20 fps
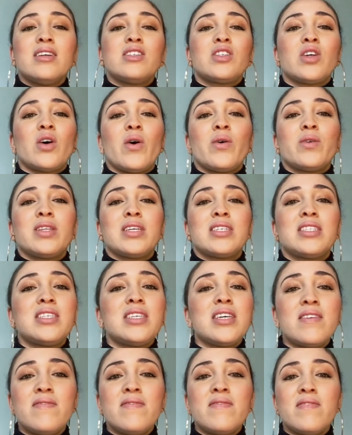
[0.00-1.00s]
So the
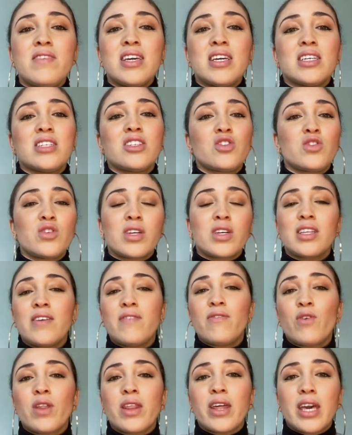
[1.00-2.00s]
TV is strictly
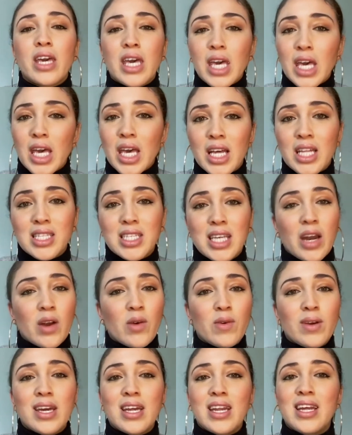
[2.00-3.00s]
for the kids. I
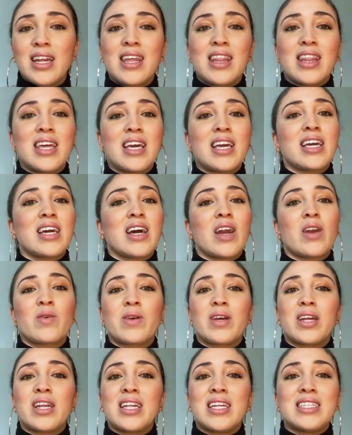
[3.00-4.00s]
don't get any
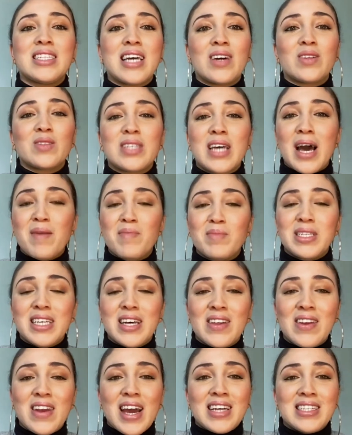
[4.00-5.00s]
downtime
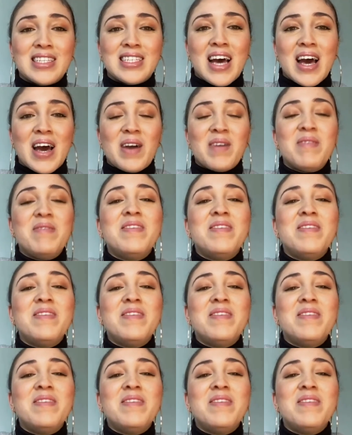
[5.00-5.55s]
until nighttime.